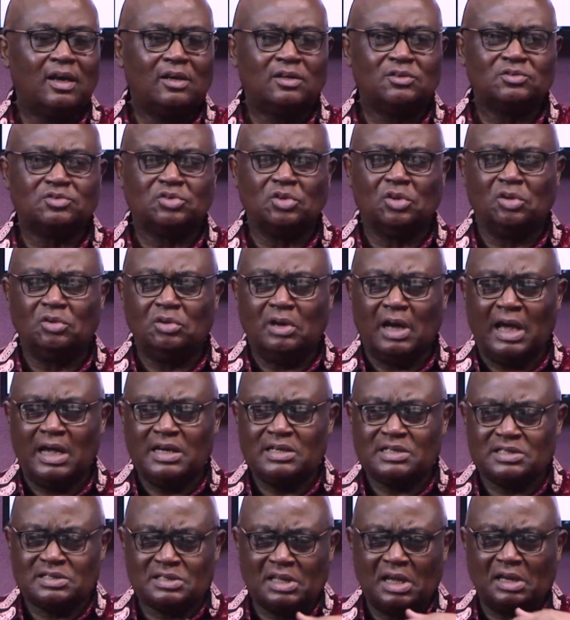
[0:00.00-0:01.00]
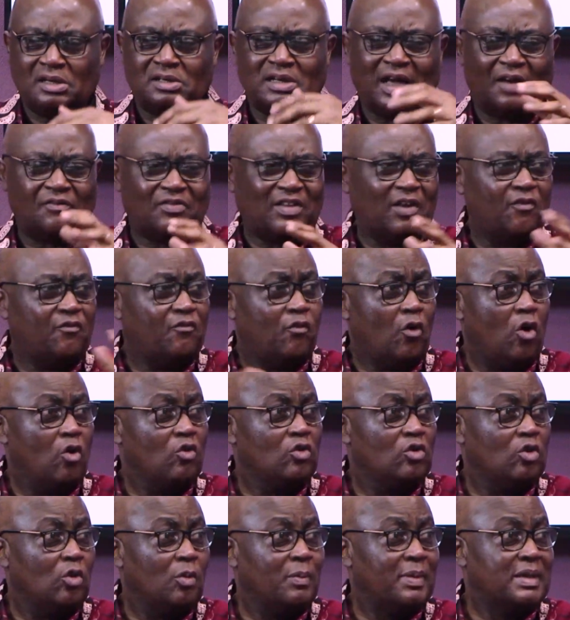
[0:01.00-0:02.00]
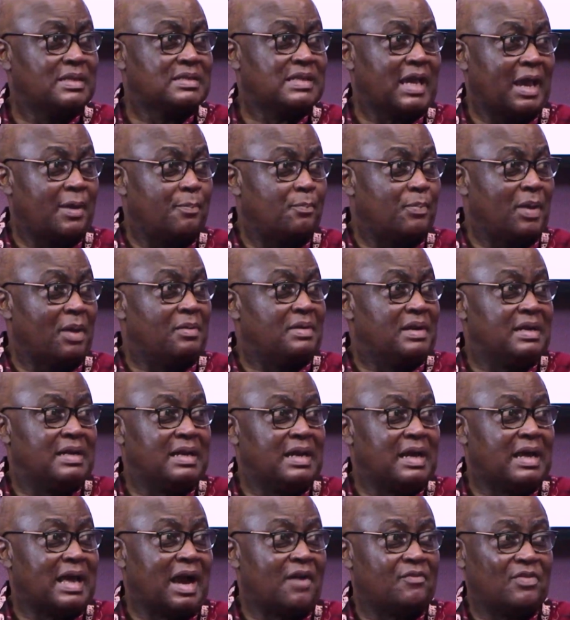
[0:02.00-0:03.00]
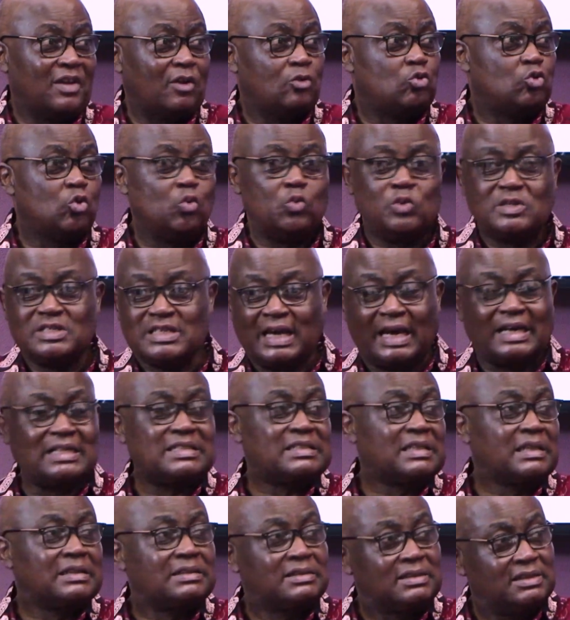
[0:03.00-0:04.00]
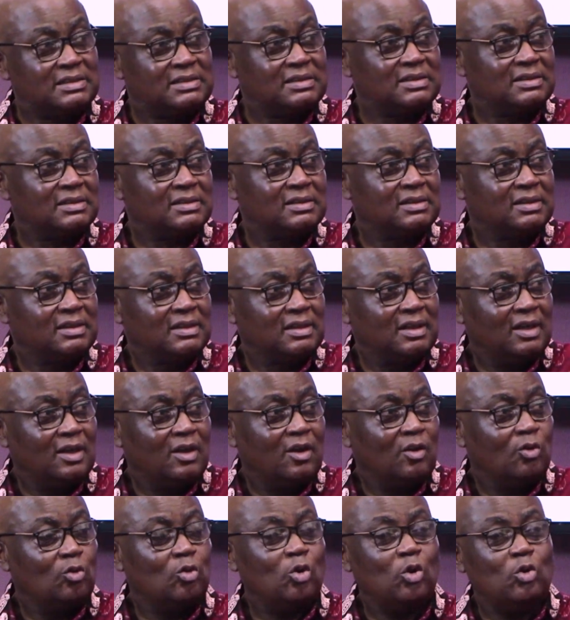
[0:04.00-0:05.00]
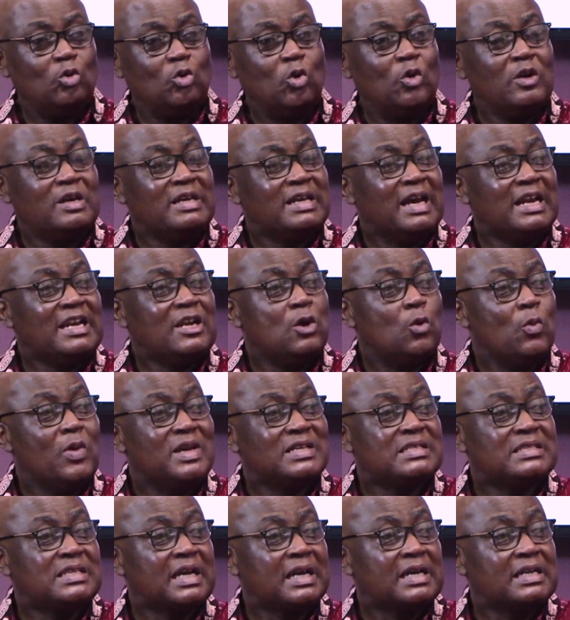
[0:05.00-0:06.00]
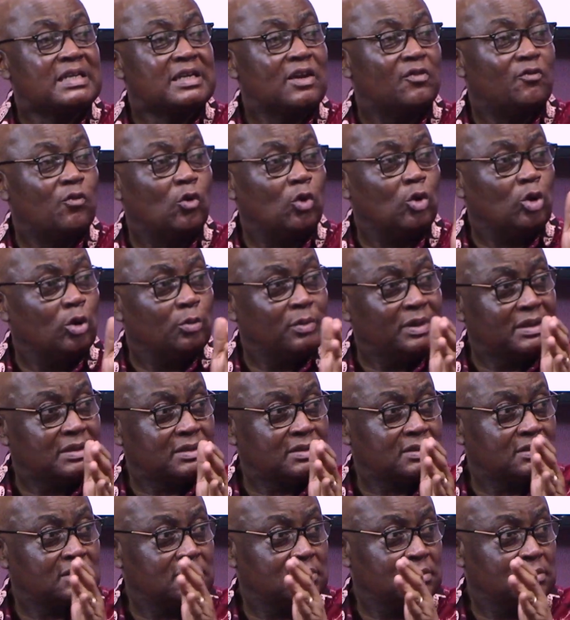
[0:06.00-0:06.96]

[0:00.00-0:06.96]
So I stayed after 4 numbers, I paid, didn't come. After 2 weeks, I changed it. Not knowing that they were taking the 4 numbers.